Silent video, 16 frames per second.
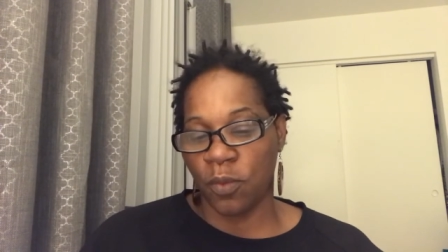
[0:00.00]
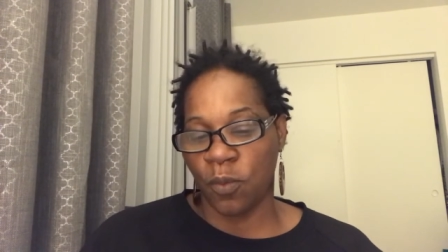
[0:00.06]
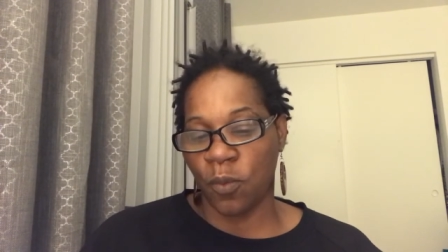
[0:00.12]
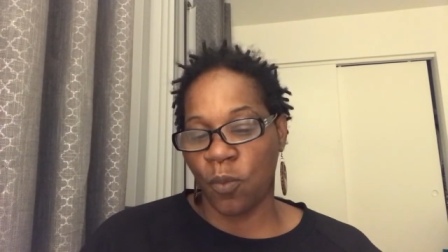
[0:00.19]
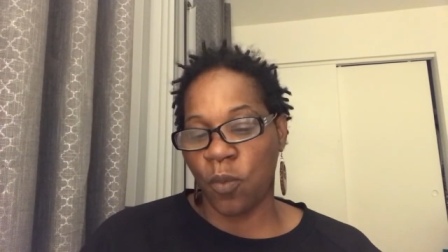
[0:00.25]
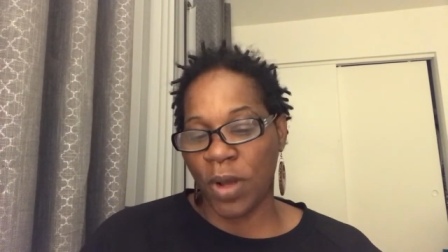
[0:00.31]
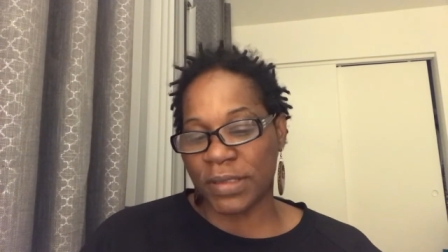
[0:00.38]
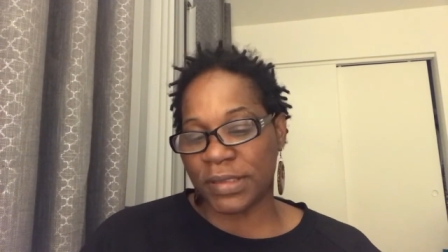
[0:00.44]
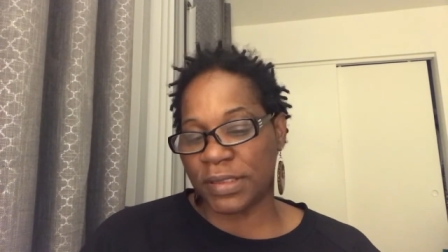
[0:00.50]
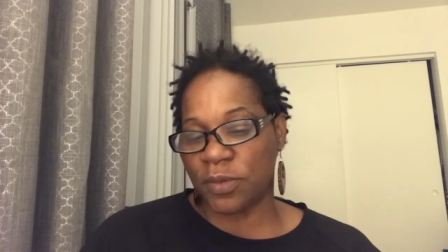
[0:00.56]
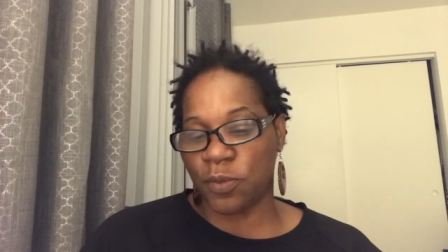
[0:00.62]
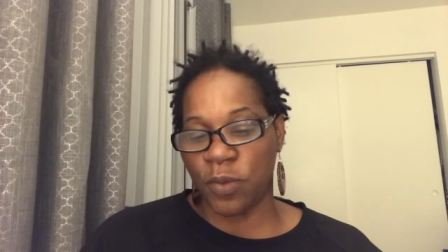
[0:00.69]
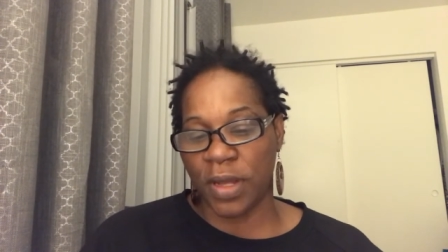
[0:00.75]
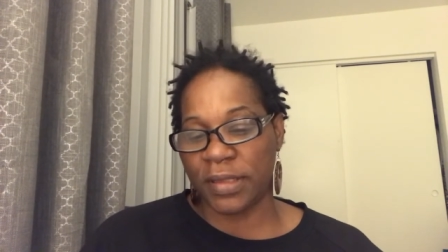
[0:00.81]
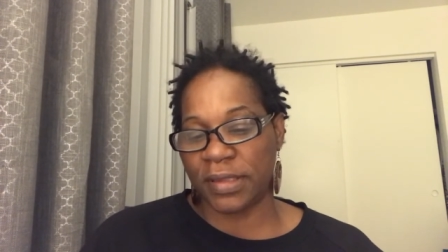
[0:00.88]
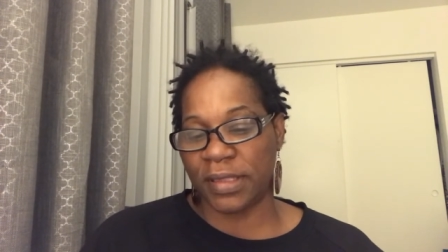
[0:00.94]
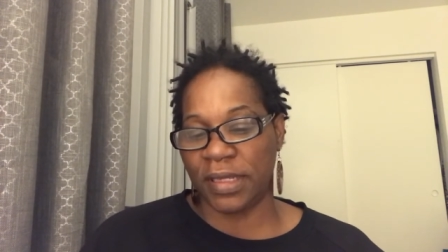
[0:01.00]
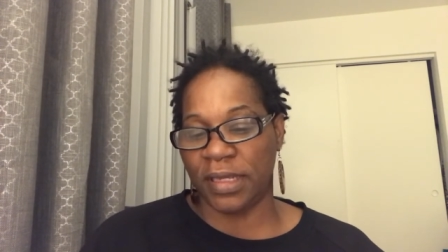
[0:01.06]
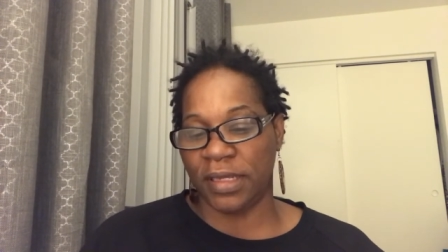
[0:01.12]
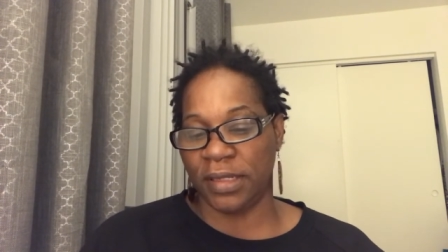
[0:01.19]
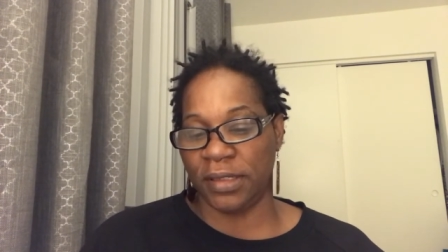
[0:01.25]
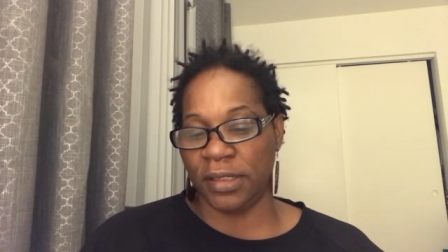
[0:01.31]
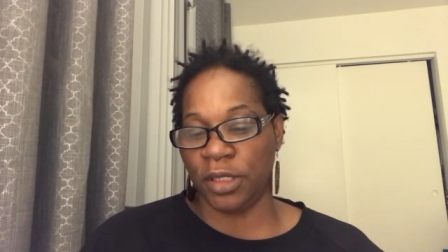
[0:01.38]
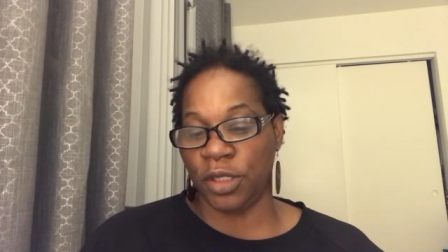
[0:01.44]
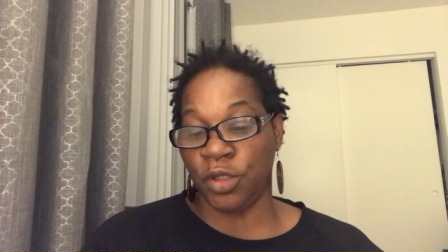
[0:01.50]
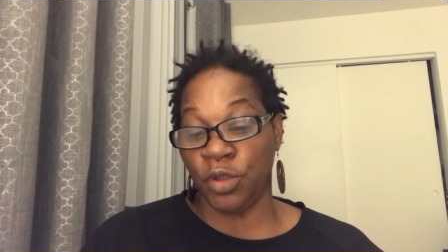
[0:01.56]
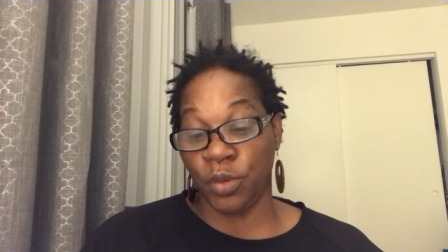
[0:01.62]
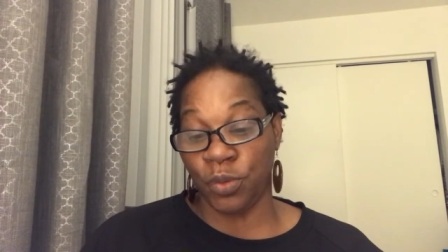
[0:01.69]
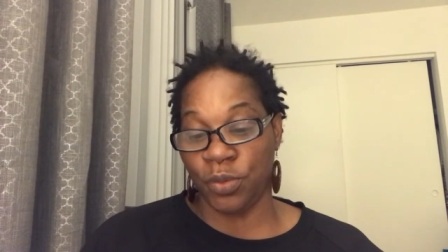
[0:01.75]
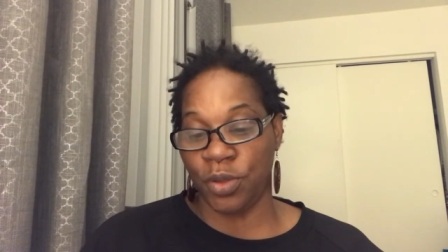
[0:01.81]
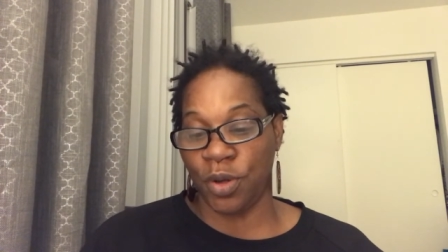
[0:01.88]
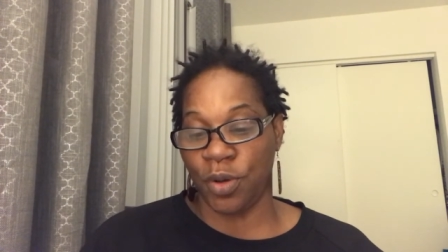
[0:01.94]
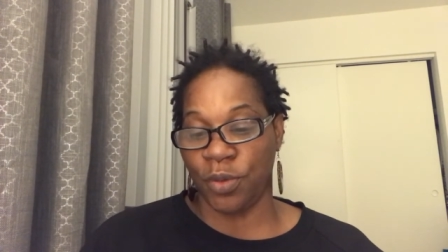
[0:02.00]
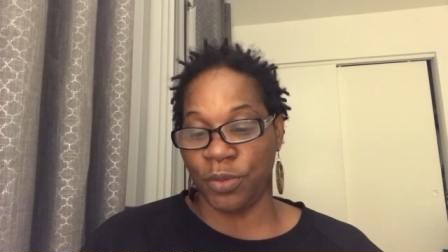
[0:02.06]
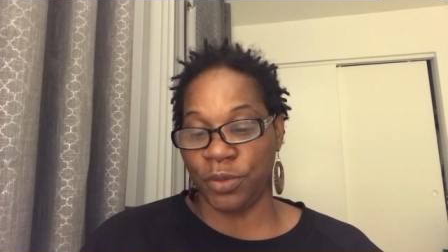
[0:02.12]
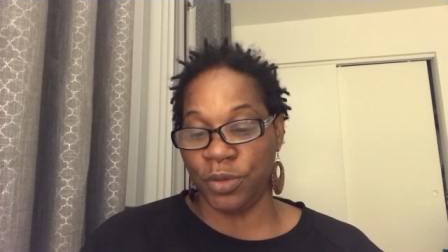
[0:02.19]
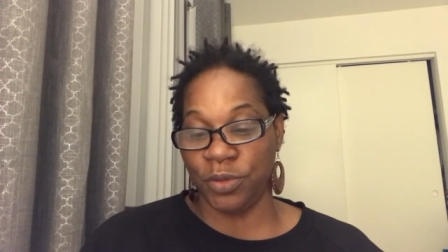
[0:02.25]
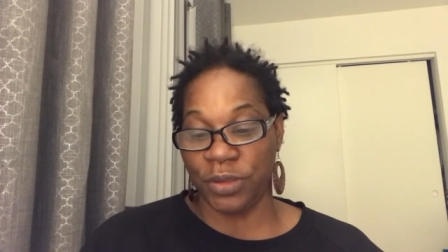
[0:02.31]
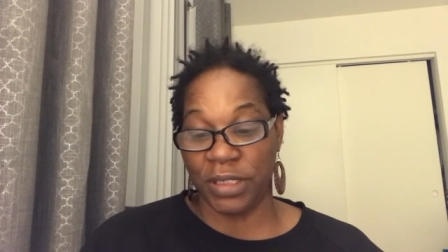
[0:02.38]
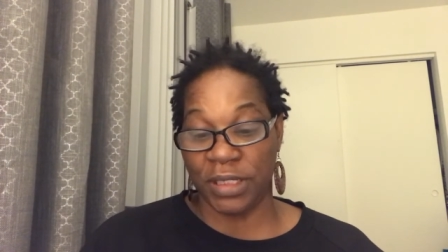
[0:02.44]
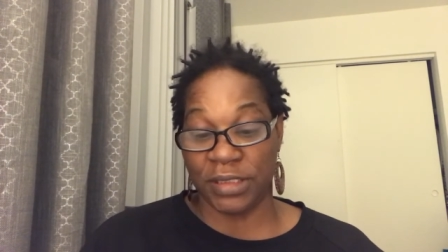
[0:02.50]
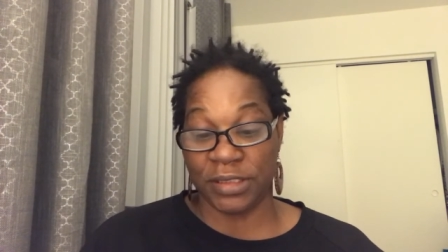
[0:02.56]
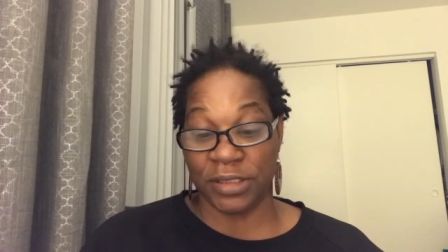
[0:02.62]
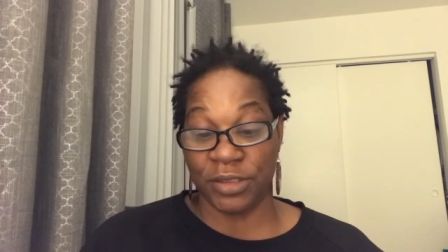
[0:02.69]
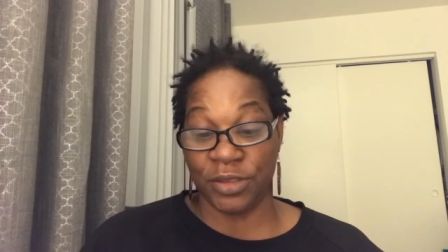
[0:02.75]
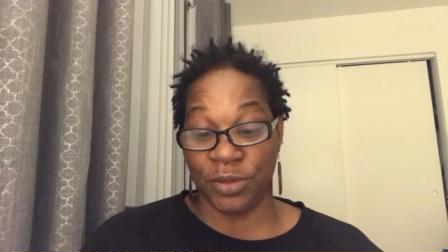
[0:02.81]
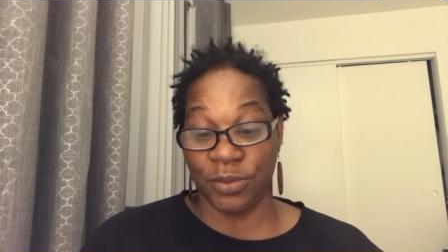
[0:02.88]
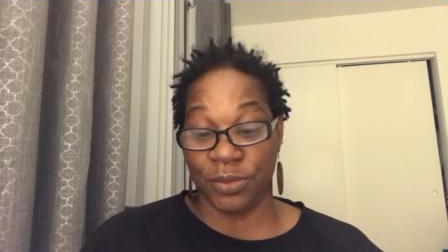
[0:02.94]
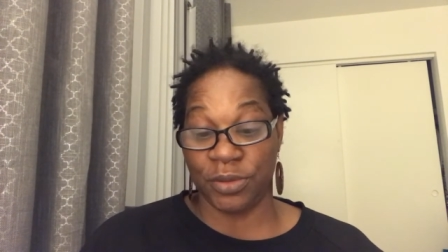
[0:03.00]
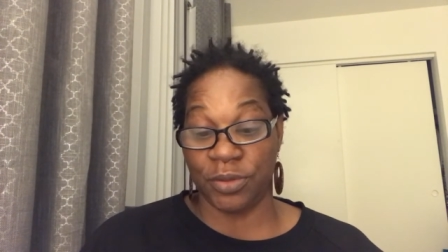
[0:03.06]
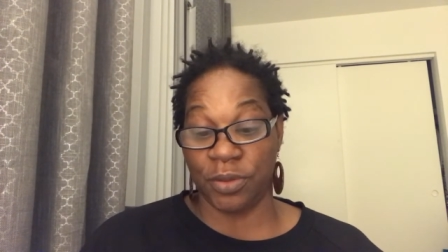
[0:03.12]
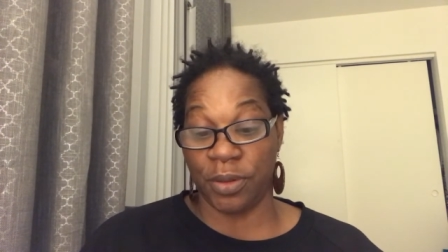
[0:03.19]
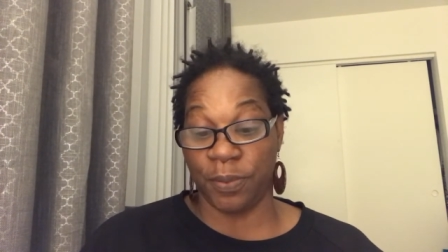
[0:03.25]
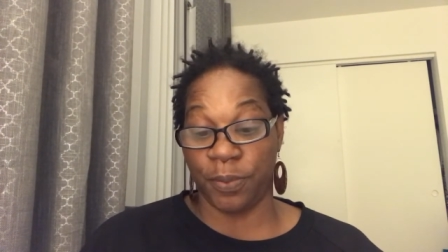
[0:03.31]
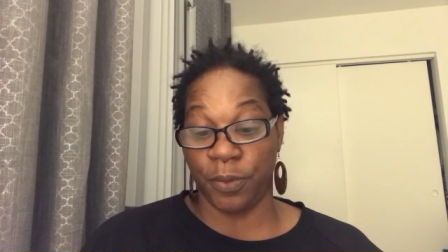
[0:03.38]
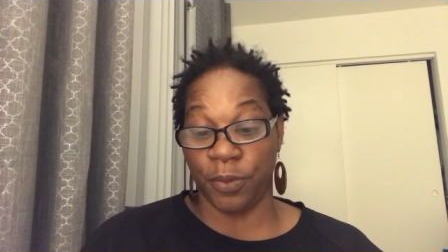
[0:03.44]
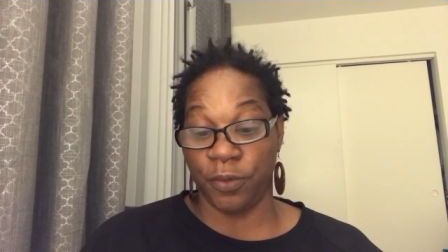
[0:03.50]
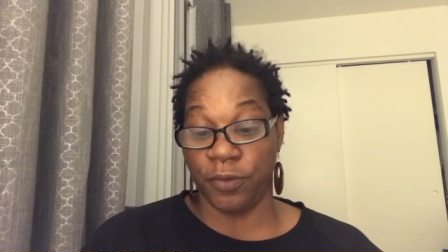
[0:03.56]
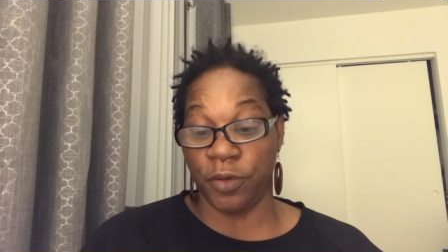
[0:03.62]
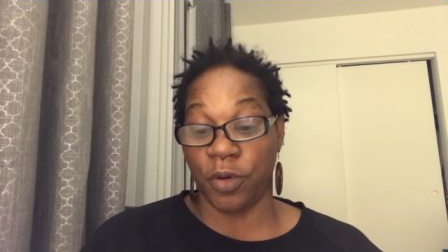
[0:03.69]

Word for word: What's the one thing you know you need to do to improve